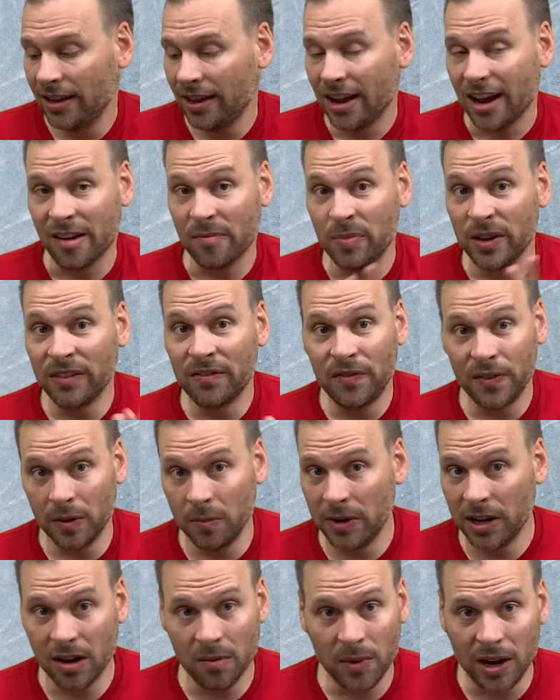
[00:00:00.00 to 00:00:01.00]
I've been
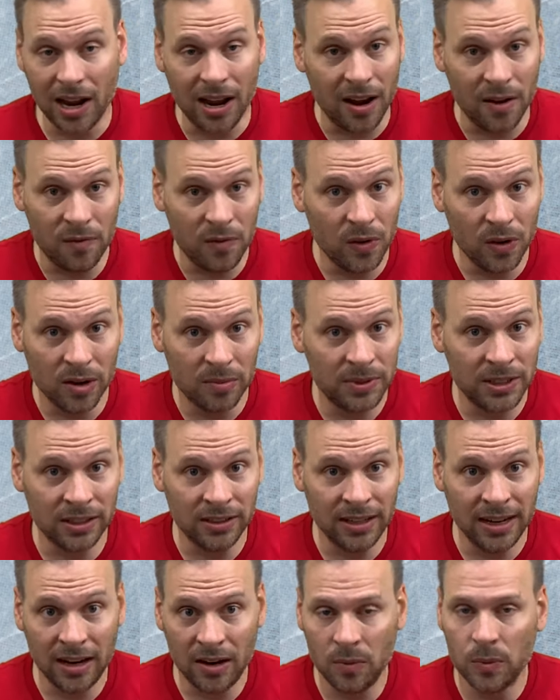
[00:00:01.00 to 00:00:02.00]
filming on my iPhone up till
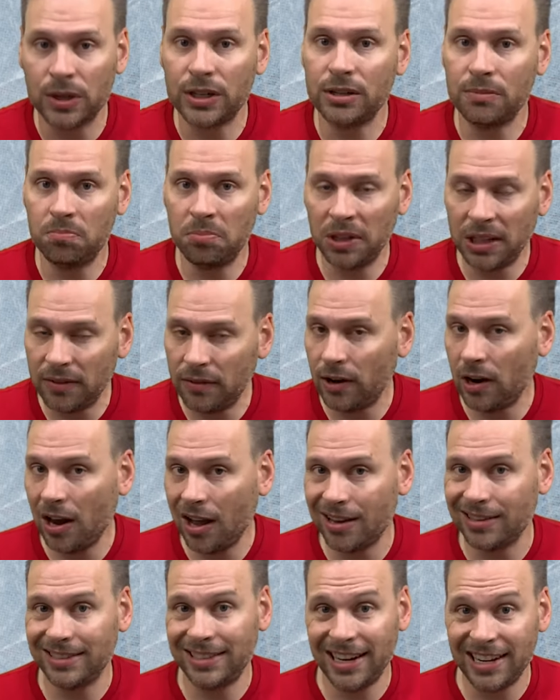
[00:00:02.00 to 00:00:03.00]
now, which believe it or
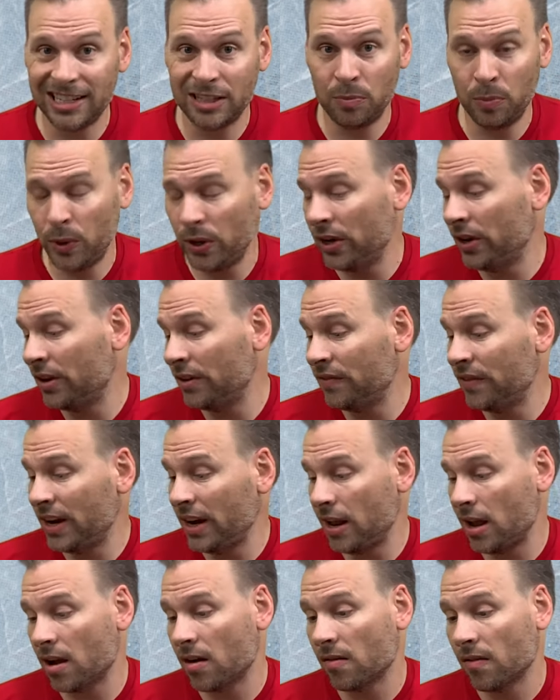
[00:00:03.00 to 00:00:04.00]
not, takes pretty good
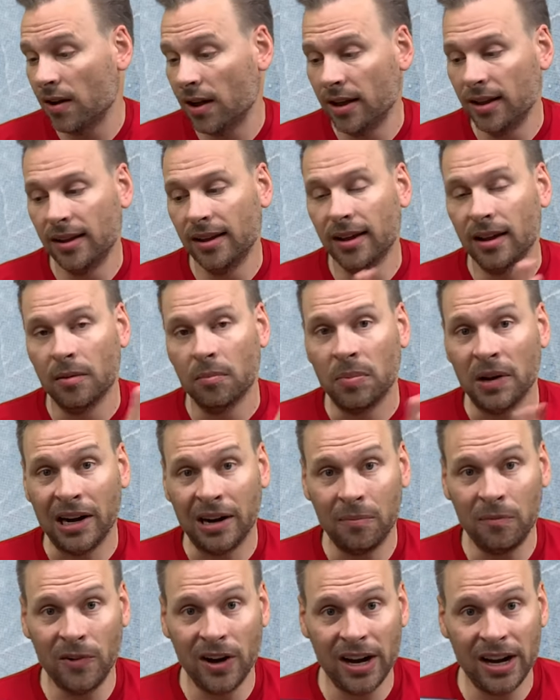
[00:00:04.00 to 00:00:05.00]
video, but
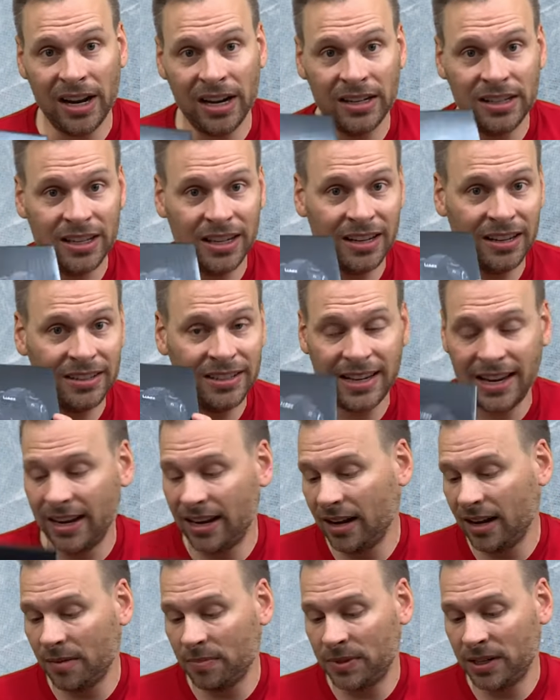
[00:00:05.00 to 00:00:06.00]
I'm ready to take
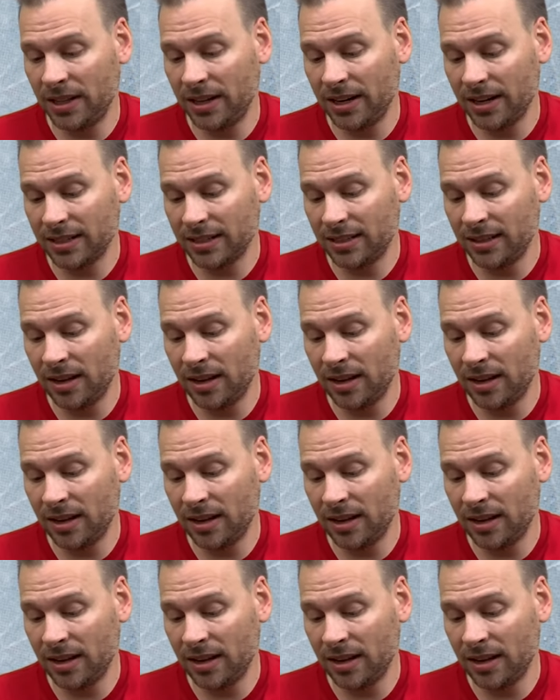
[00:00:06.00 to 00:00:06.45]
it up to the next